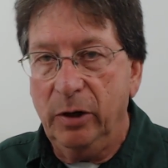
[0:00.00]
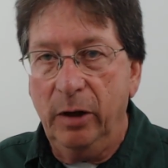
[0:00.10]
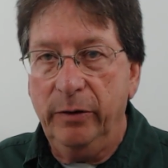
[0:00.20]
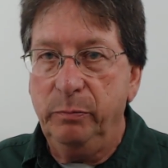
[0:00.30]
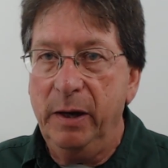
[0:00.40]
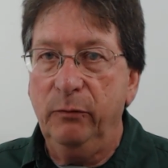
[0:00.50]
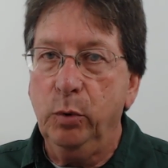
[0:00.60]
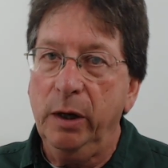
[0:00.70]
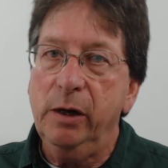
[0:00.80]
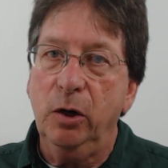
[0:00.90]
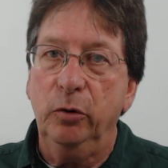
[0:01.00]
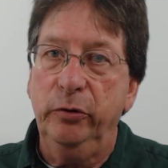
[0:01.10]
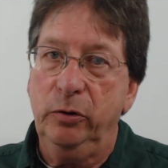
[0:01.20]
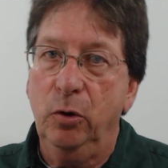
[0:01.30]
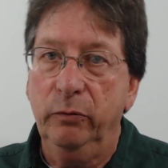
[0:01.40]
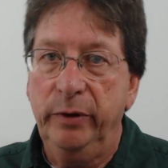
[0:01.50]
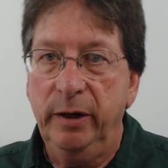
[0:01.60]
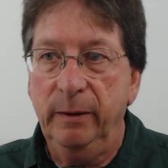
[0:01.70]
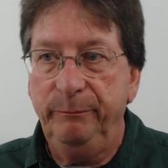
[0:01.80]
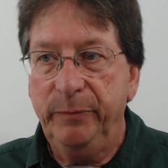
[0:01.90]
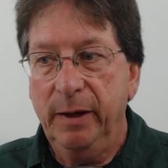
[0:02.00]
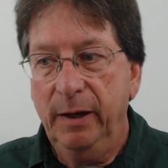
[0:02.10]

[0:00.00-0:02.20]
all these benefits. We're going to go over there.